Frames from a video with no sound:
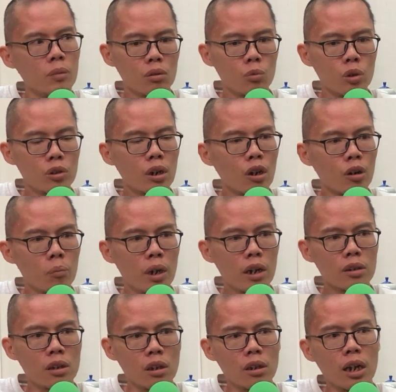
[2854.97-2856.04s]
We try our
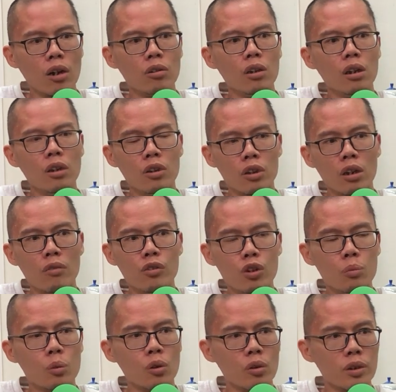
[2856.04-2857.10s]
best in our interview
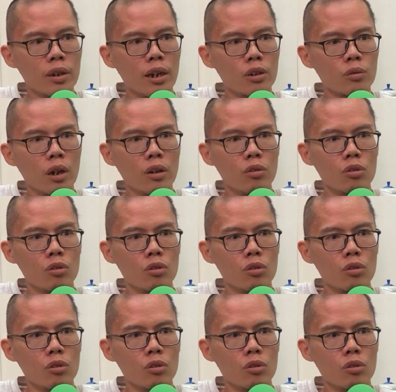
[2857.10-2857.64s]
process, right?